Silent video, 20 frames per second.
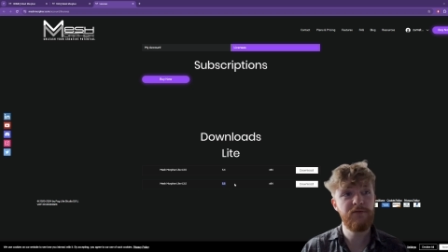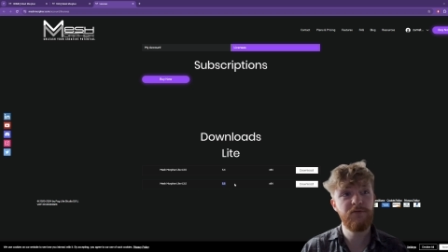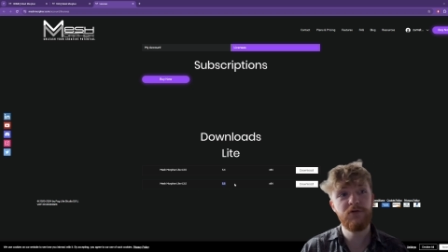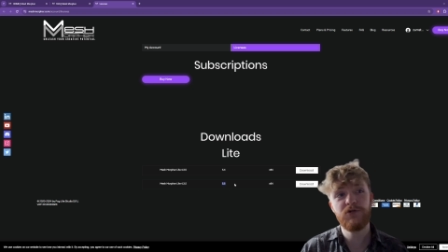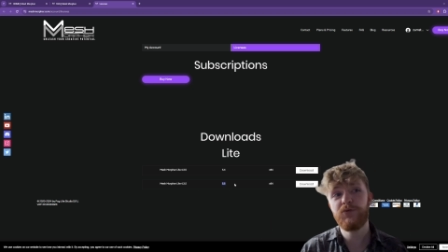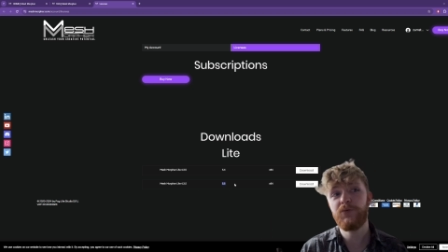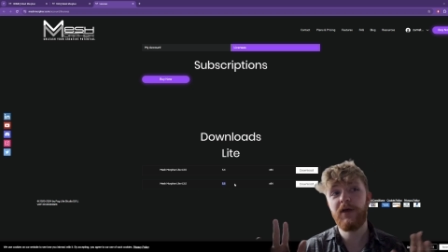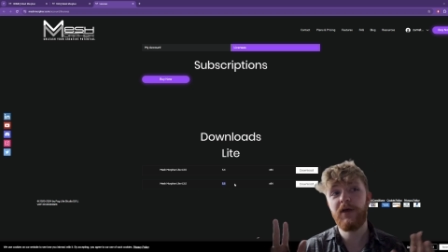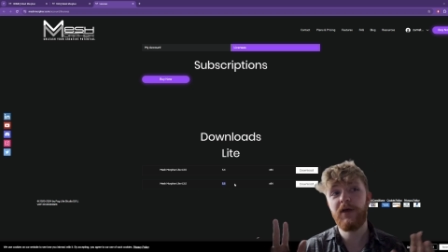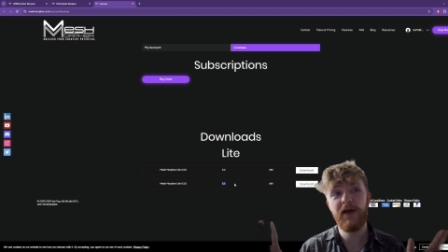
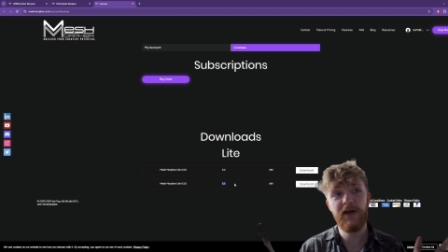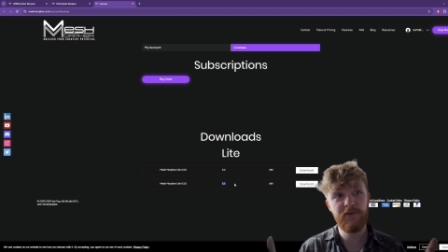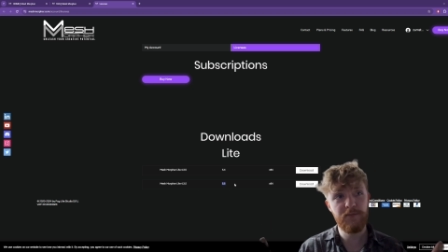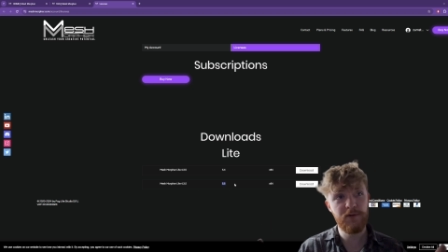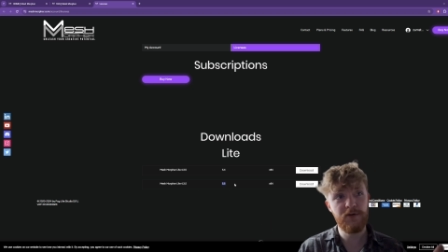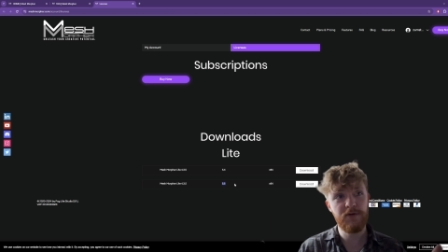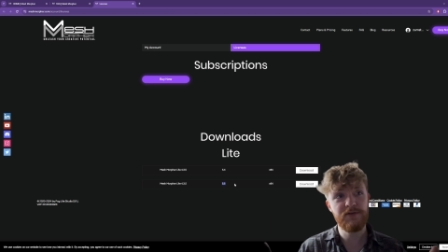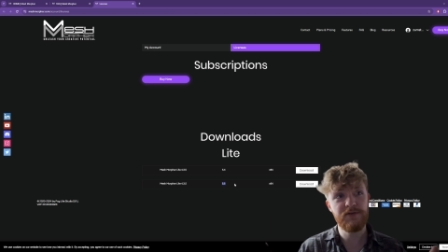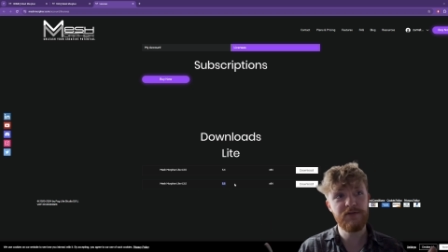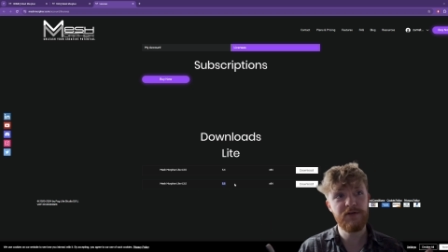which we have
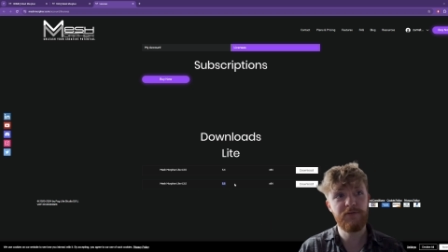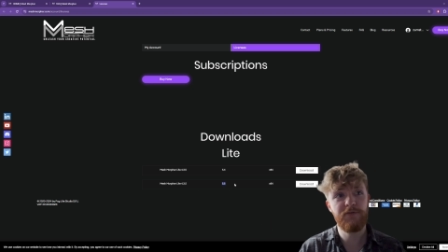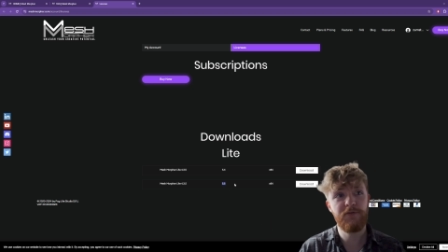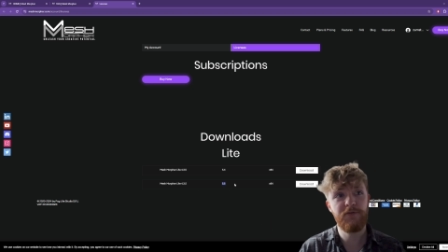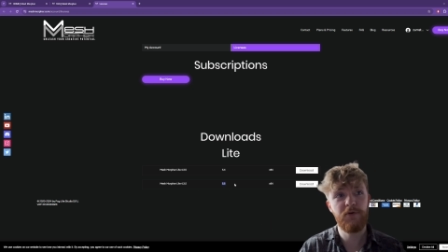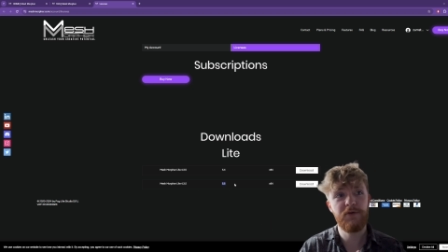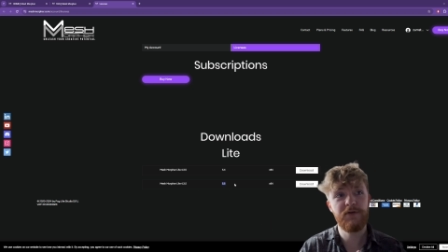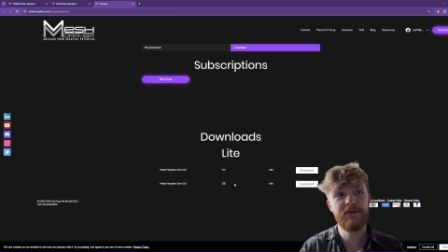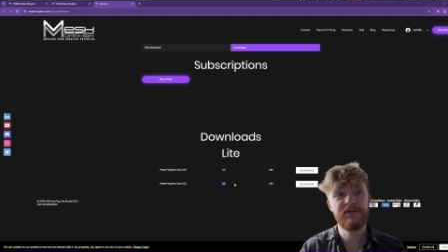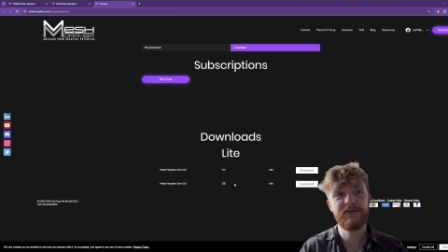been using
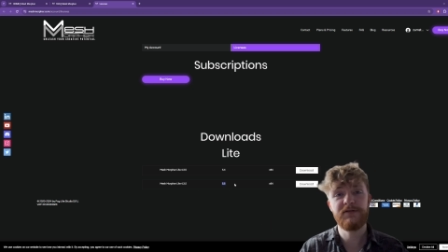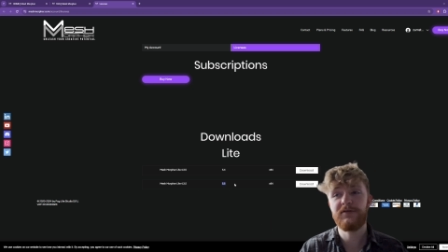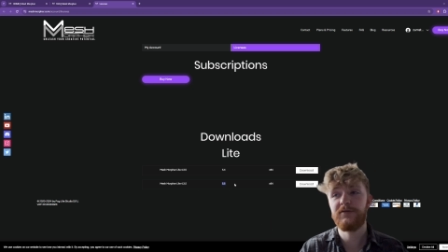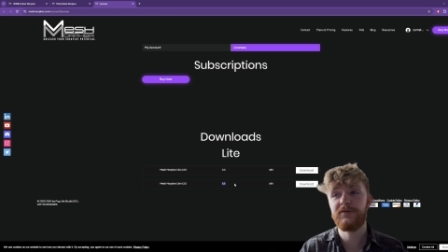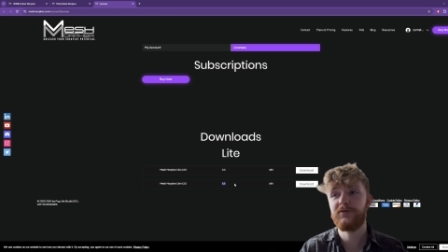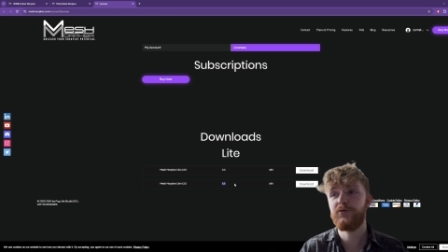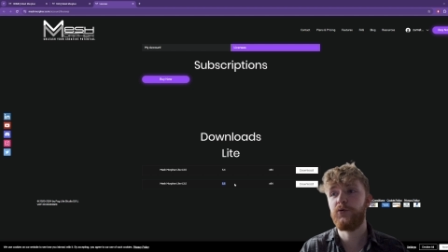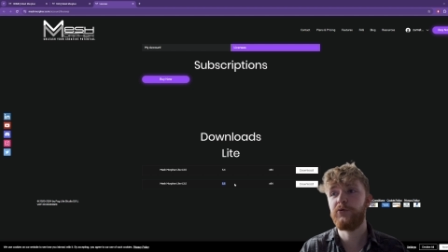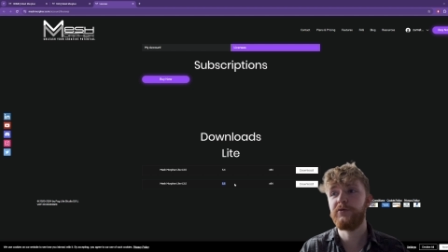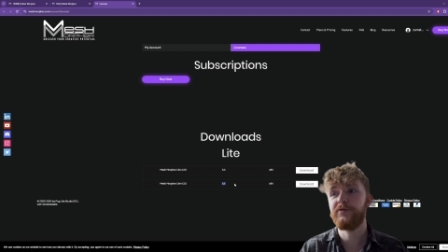for this
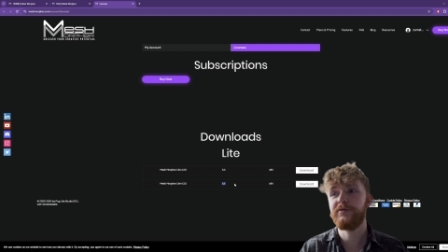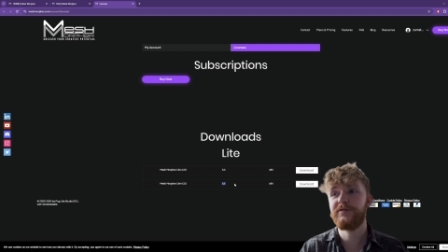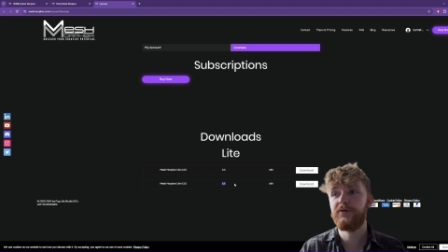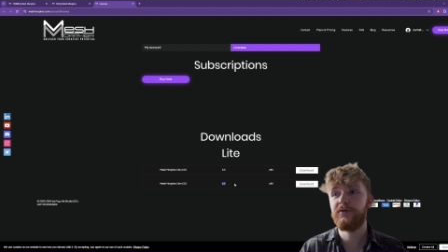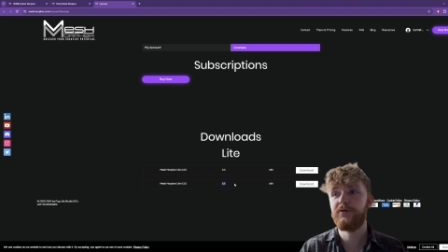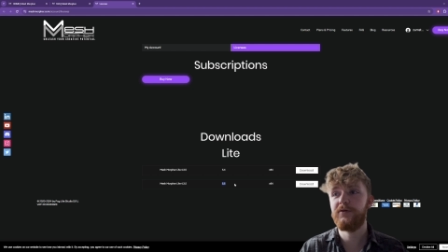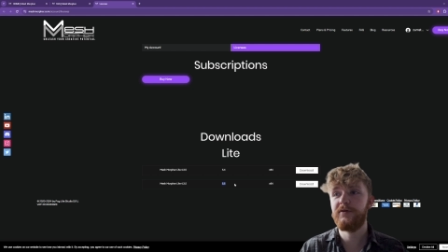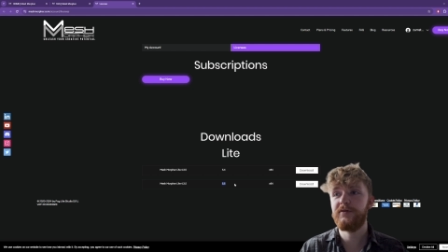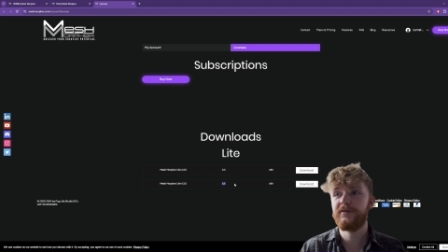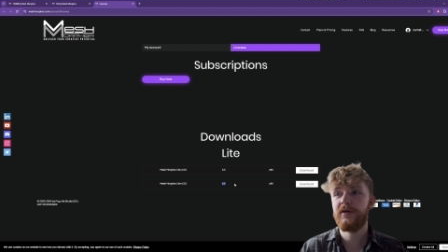tutorial
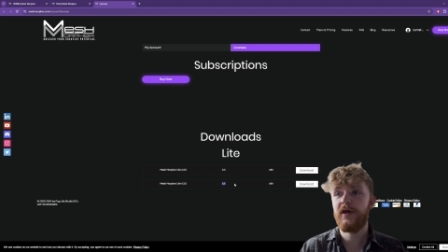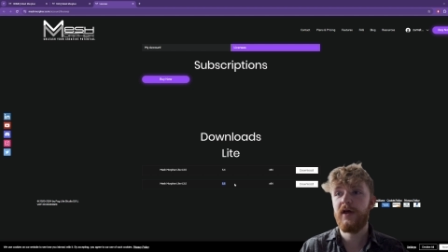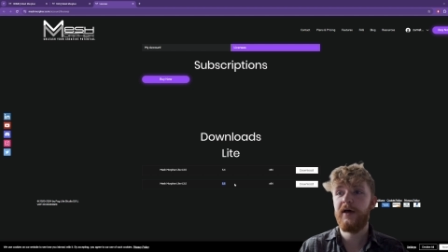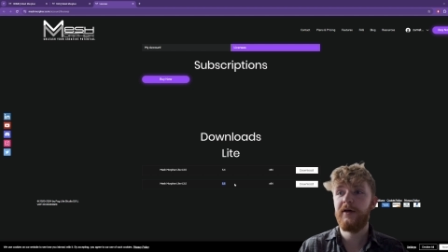series,